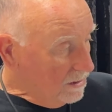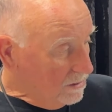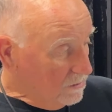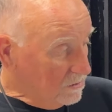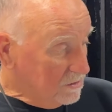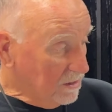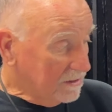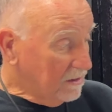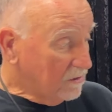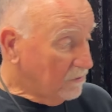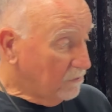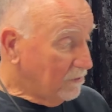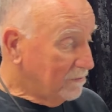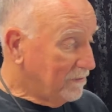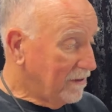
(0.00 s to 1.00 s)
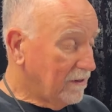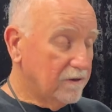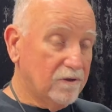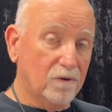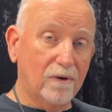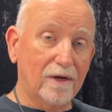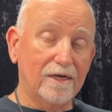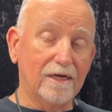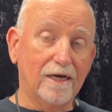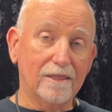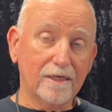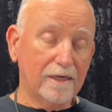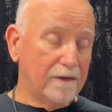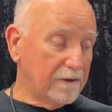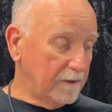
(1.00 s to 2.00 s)
There's nothing to repair. No hay
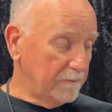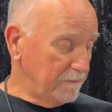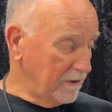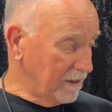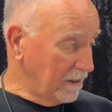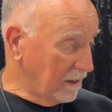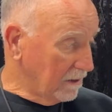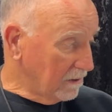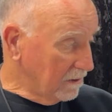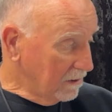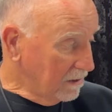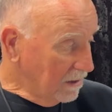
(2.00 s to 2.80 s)
nada que reparar.